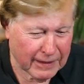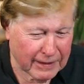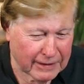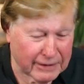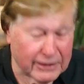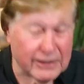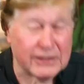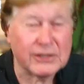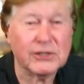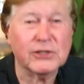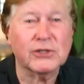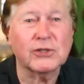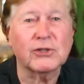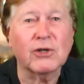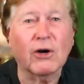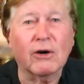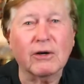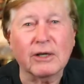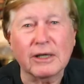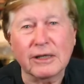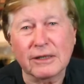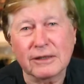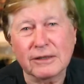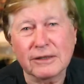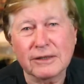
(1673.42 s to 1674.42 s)
disc
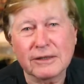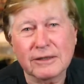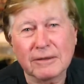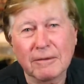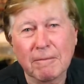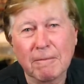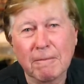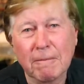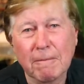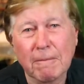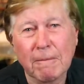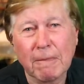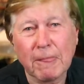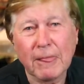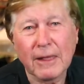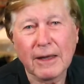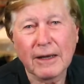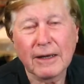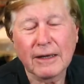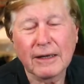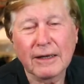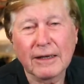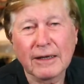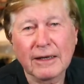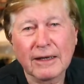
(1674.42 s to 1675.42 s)
jockeys,
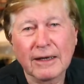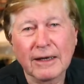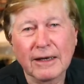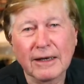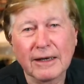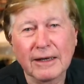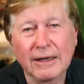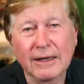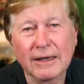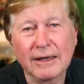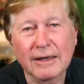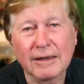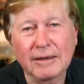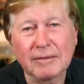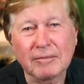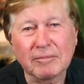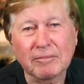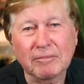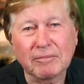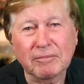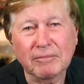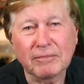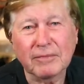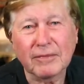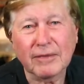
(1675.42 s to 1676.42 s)

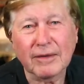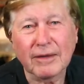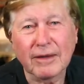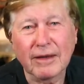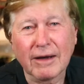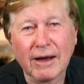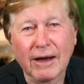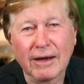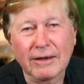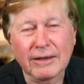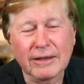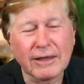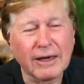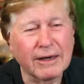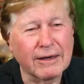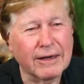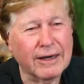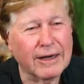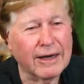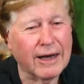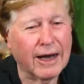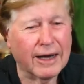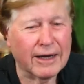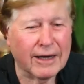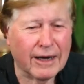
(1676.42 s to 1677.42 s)
you
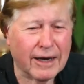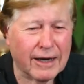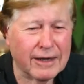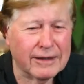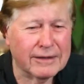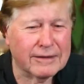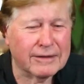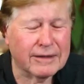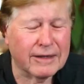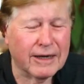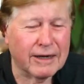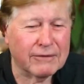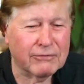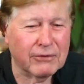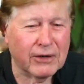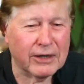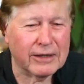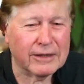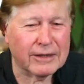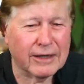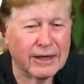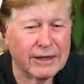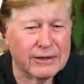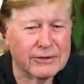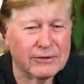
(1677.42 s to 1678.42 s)
know, I
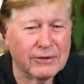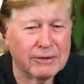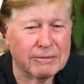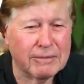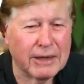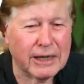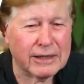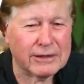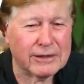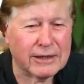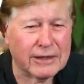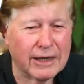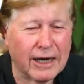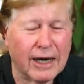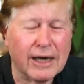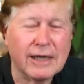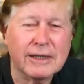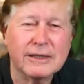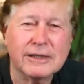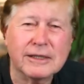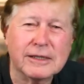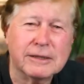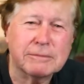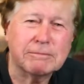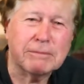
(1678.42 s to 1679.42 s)
find it hard to imagine. I
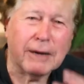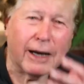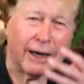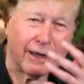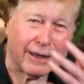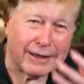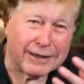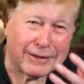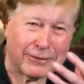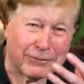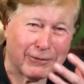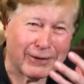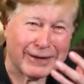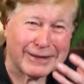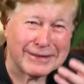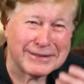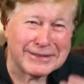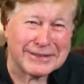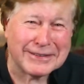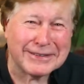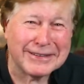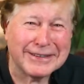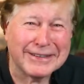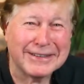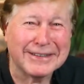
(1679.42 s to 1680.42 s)
aspired
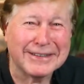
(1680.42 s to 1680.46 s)
once